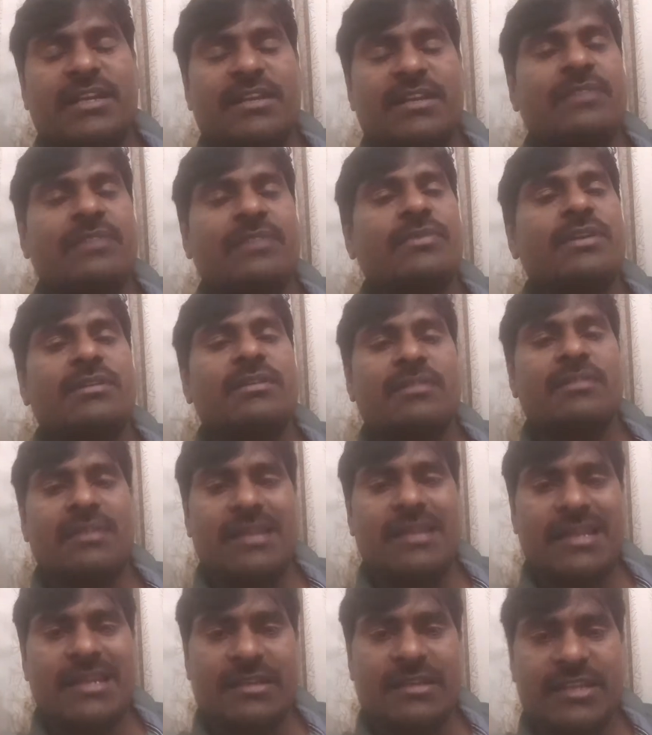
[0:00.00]
in our
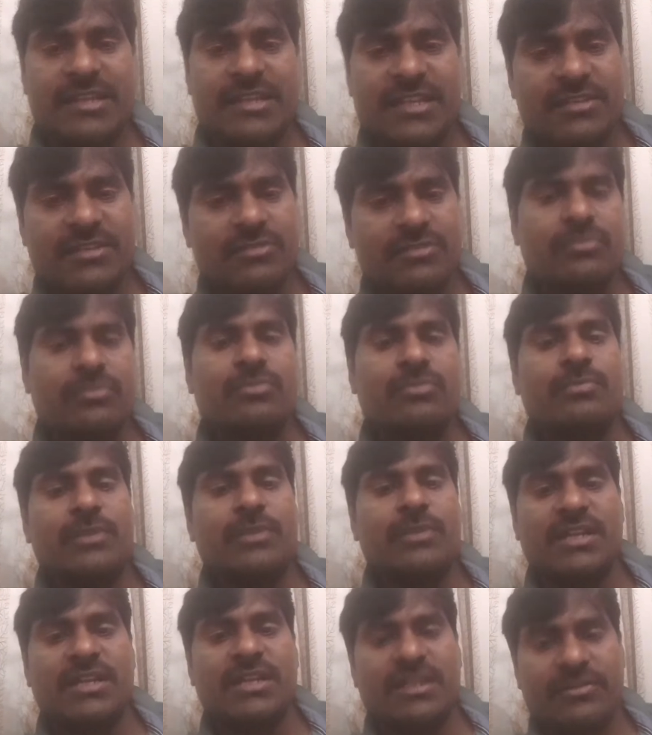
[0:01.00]
near to
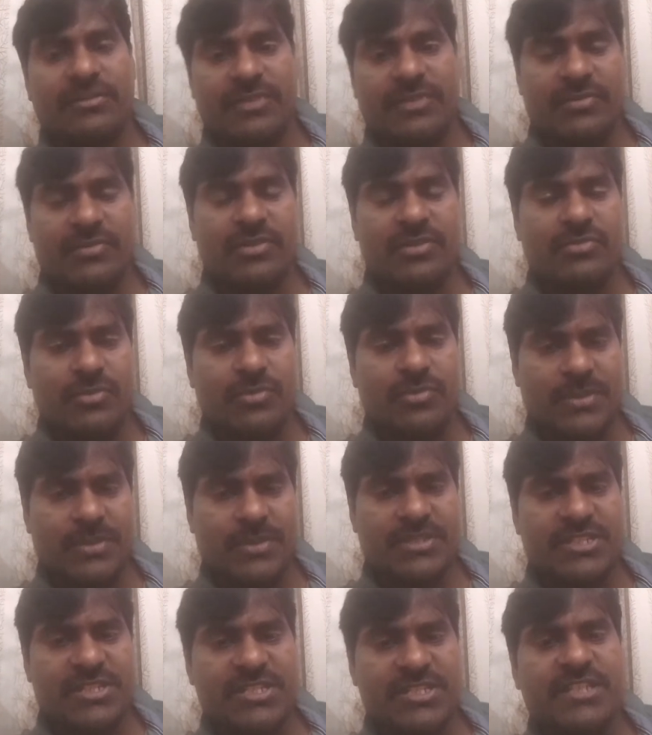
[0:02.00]
market, whenever you are
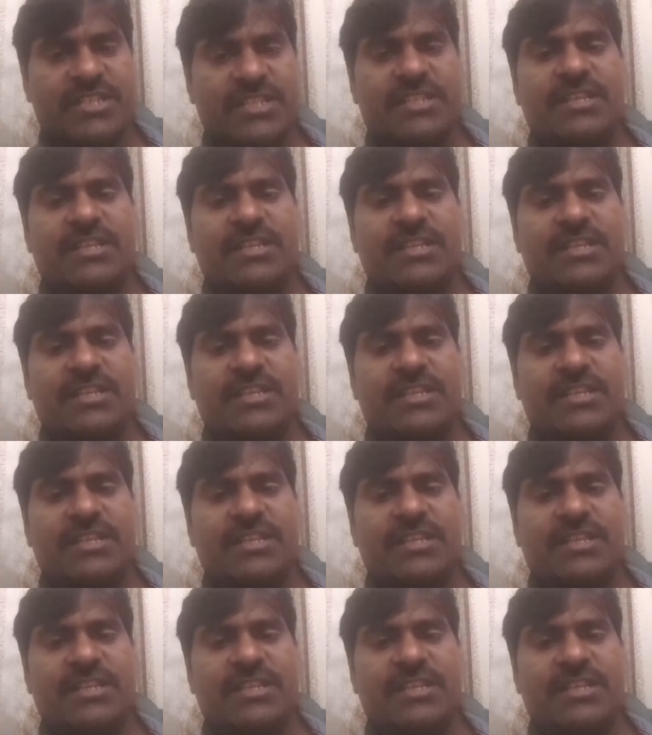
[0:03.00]
purchasing,